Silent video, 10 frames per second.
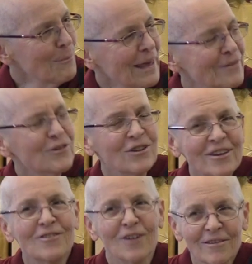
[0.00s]
me and
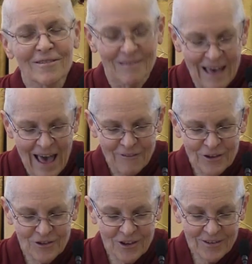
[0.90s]
she just laughed
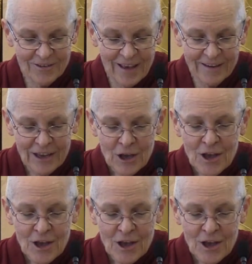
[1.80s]
and she said,